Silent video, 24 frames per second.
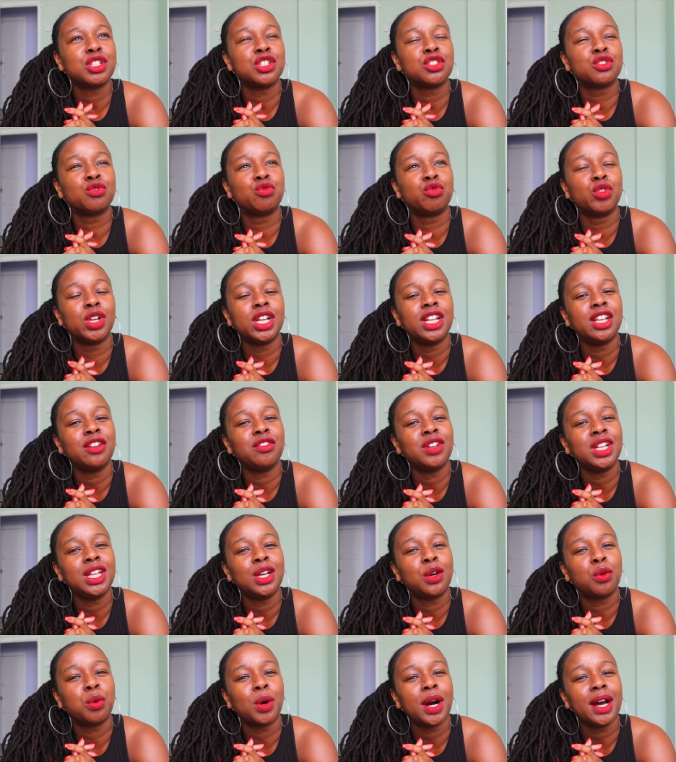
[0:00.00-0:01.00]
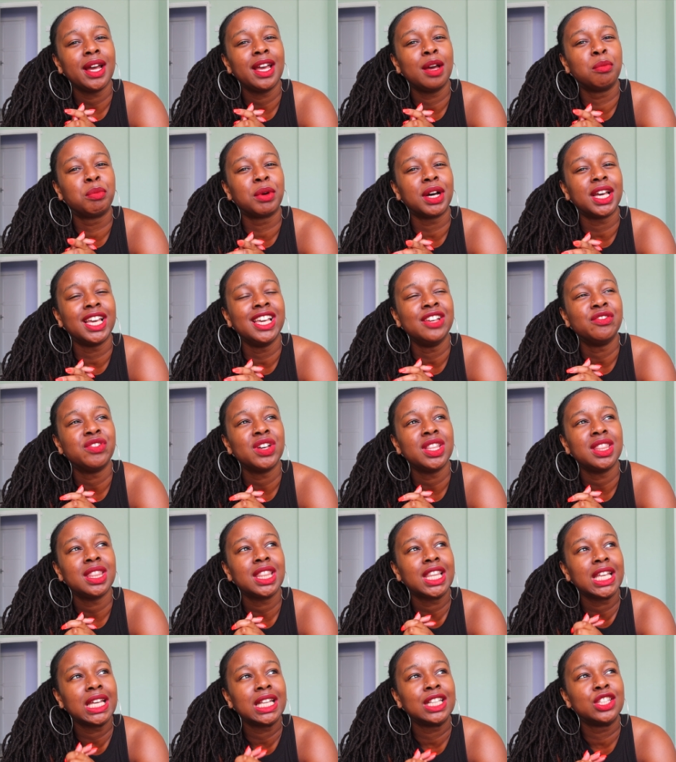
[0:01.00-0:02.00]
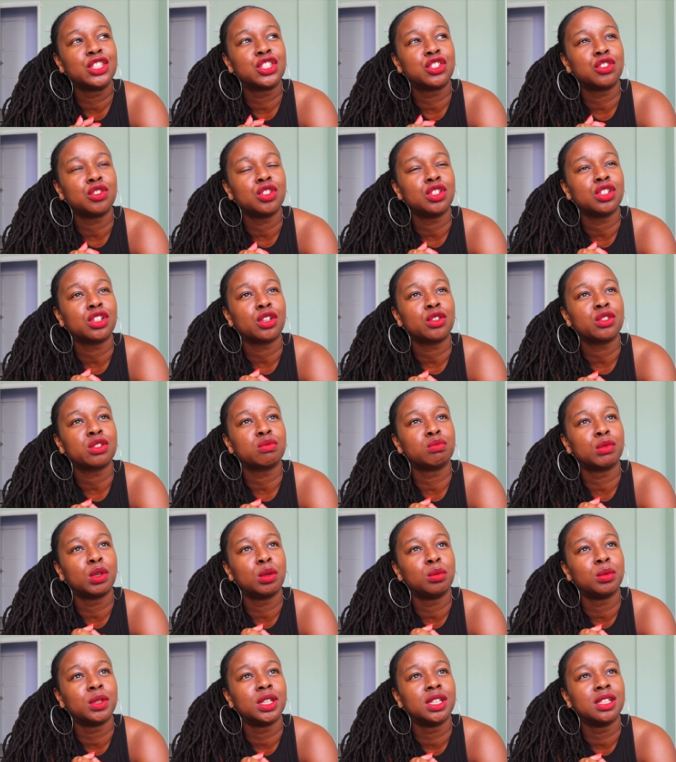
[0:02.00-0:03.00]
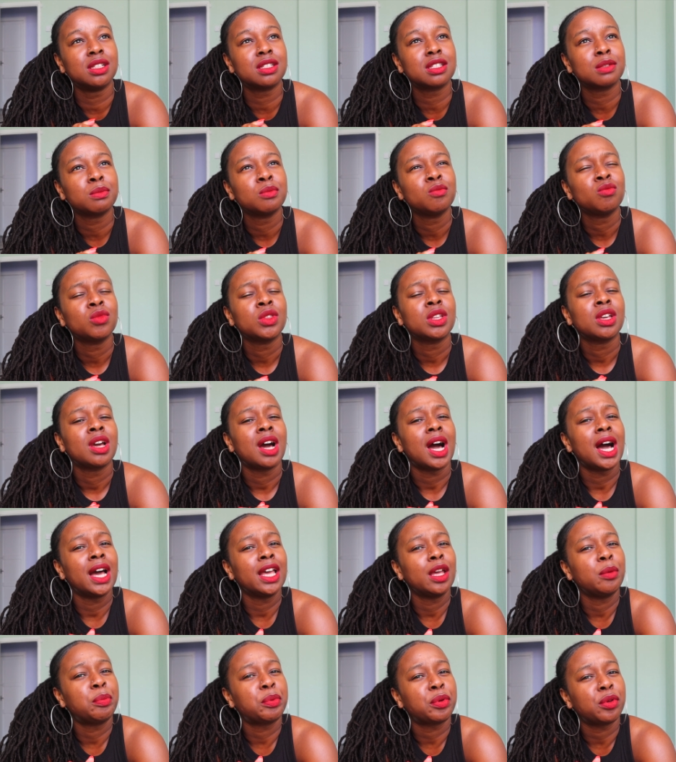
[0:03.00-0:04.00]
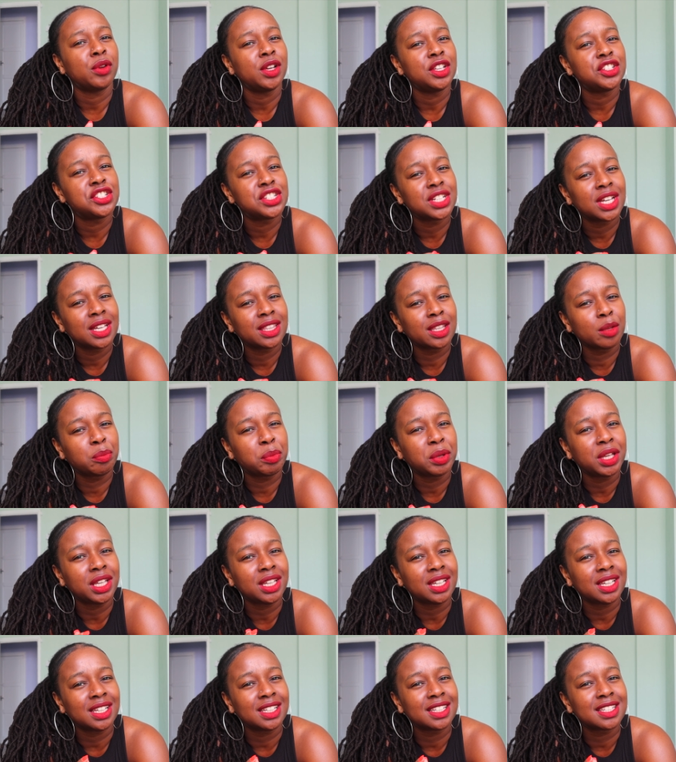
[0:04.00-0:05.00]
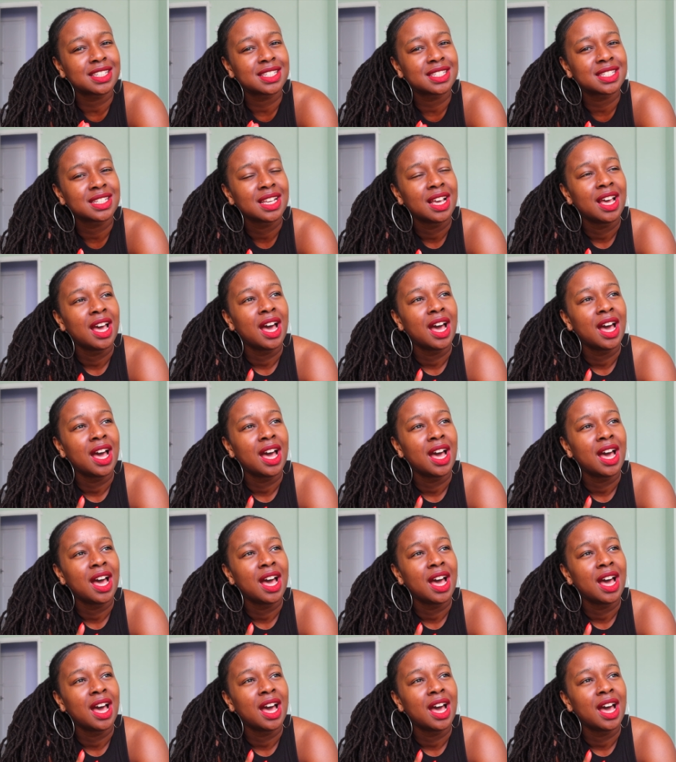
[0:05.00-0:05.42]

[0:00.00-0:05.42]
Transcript: it's really, really quiet. But even then, during those moments, I appreciate the peace.